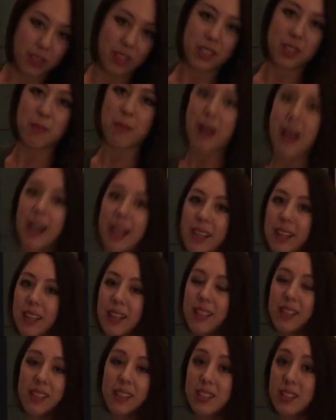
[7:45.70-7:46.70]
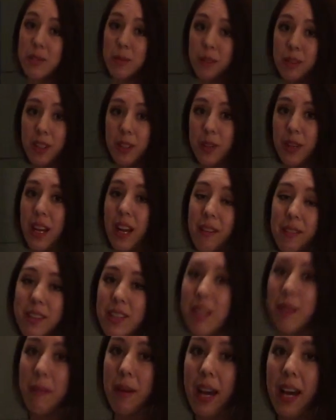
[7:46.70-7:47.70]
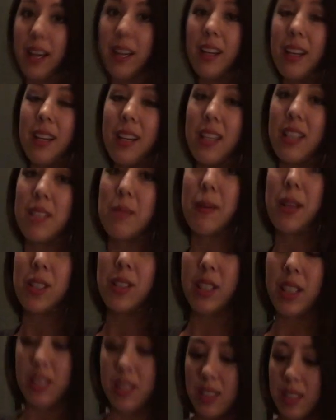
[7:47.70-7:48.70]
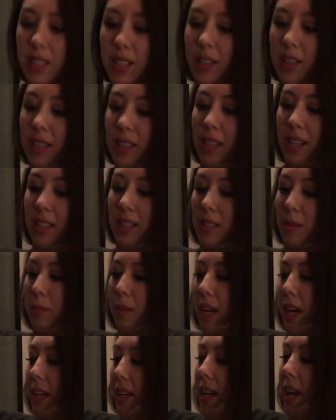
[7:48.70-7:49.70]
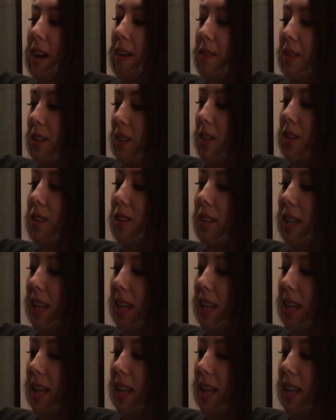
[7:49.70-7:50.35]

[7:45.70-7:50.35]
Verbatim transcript: for this bag, and I think it's a really great everyday bag, especially considering that it's a black caviar